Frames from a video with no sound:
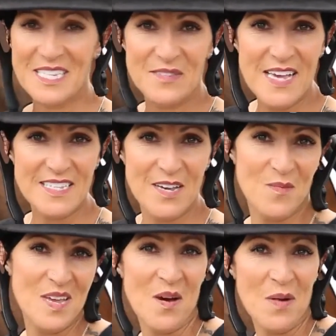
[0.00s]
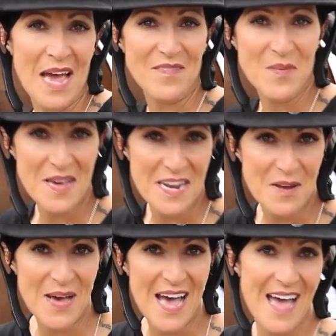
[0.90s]
let's face it, we don't have the money
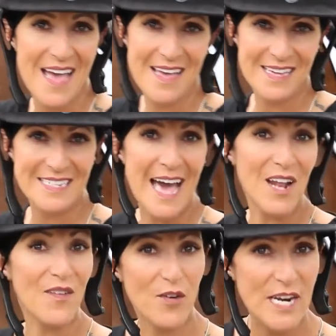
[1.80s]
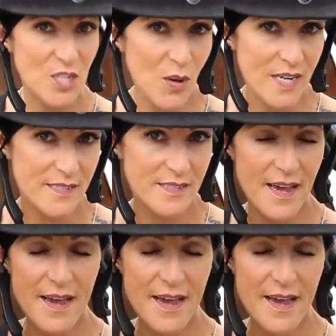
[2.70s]
to buy a saddle for each horse.